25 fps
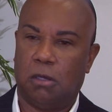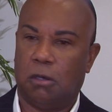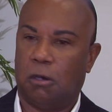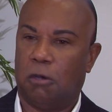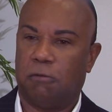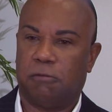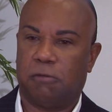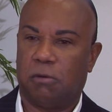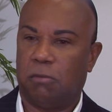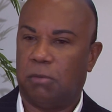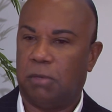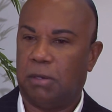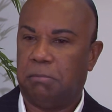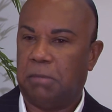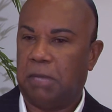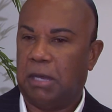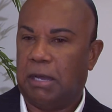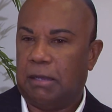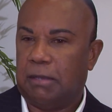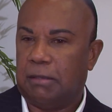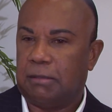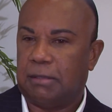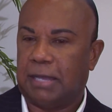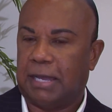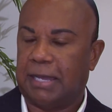over 1
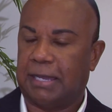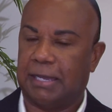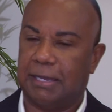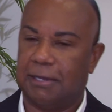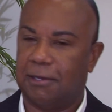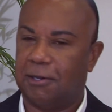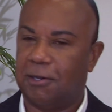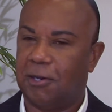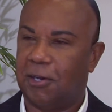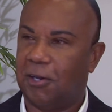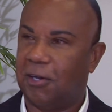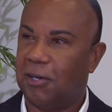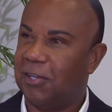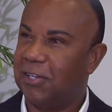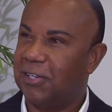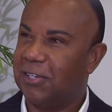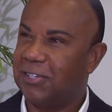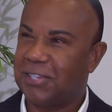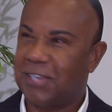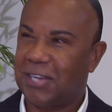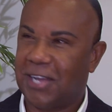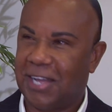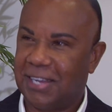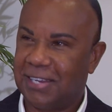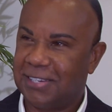month I can call and
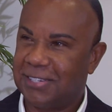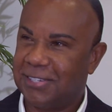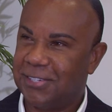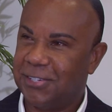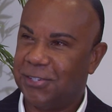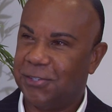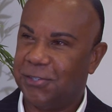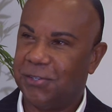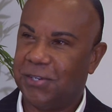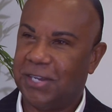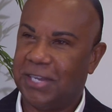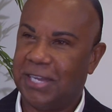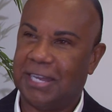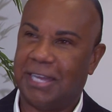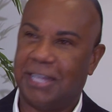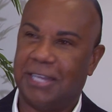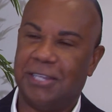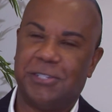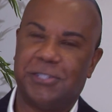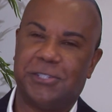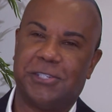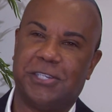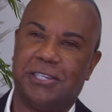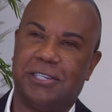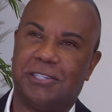talk to. And I
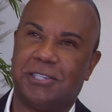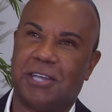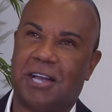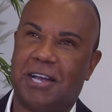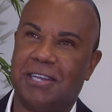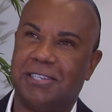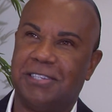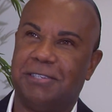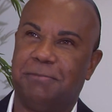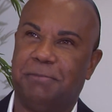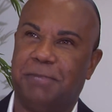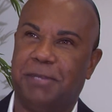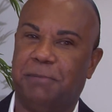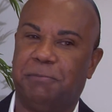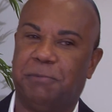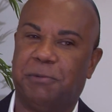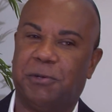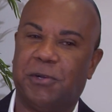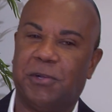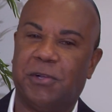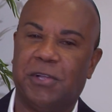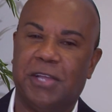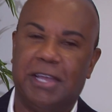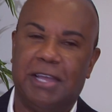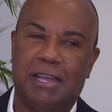usually talk to
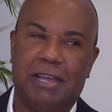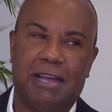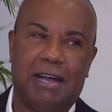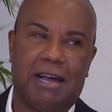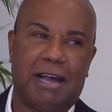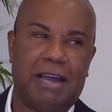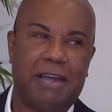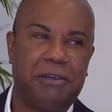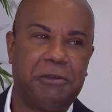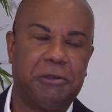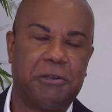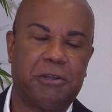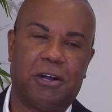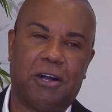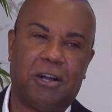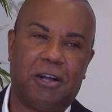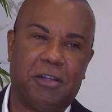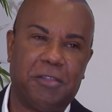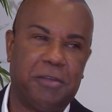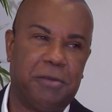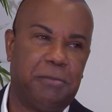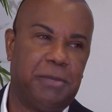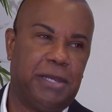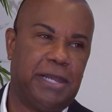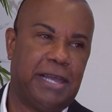people. I don't call
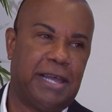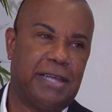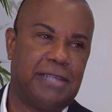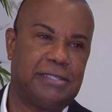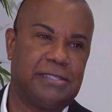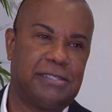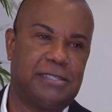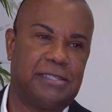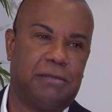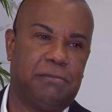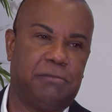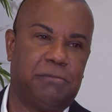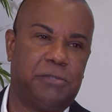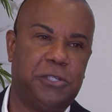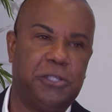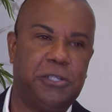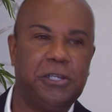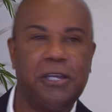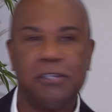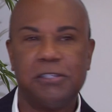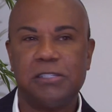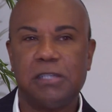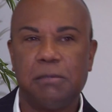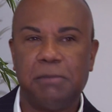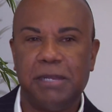them and ask them, do you
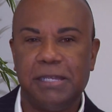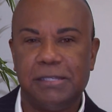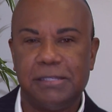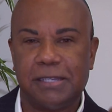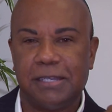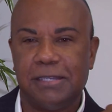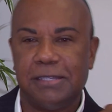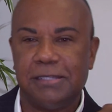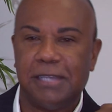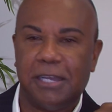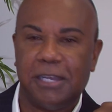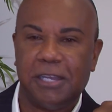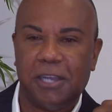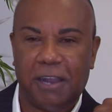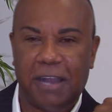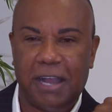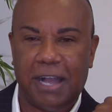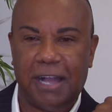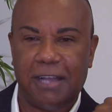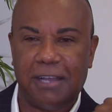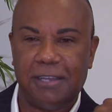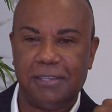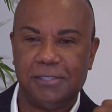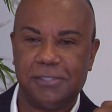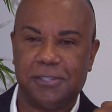know somebody that's going to sell your
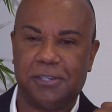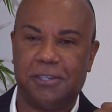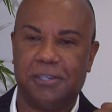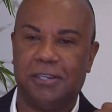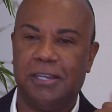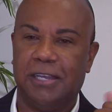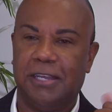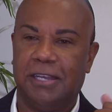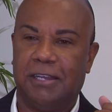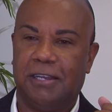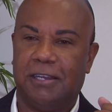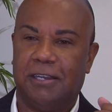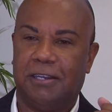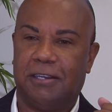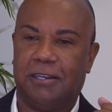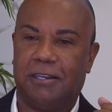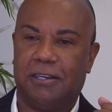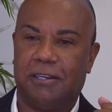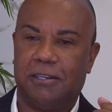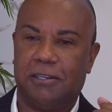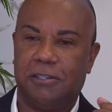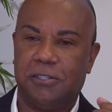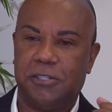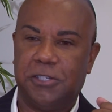house, or